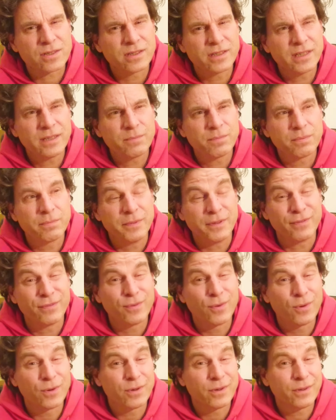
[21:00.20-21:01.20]
Sleep
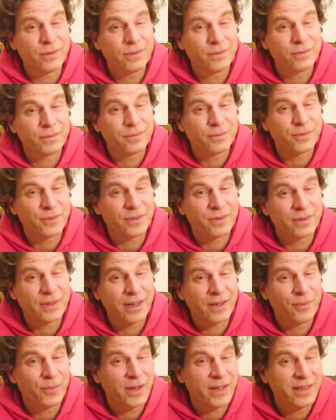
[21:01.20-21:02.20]
before
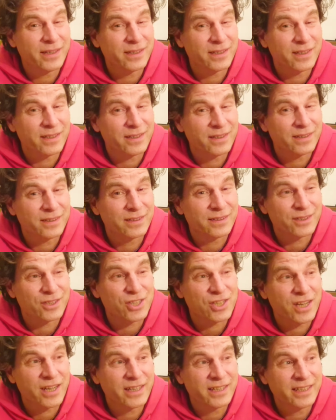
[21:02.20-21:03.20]
I read The
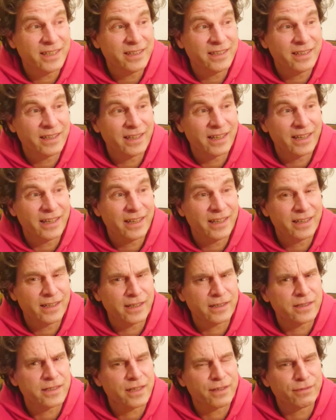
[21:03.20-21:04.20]
Shining, and
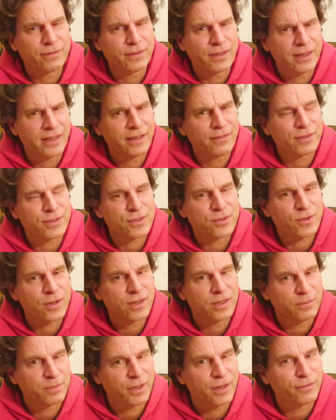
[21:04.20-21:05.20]
I have a
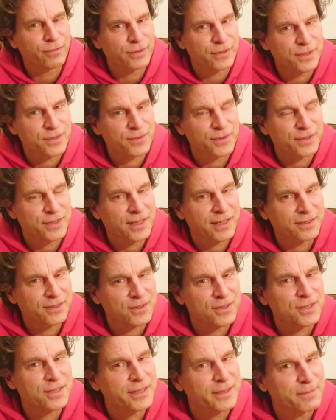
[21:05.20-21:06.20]
strong preference for Dr.
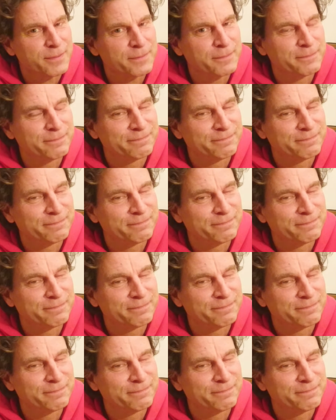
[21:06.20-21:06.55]
Sleep.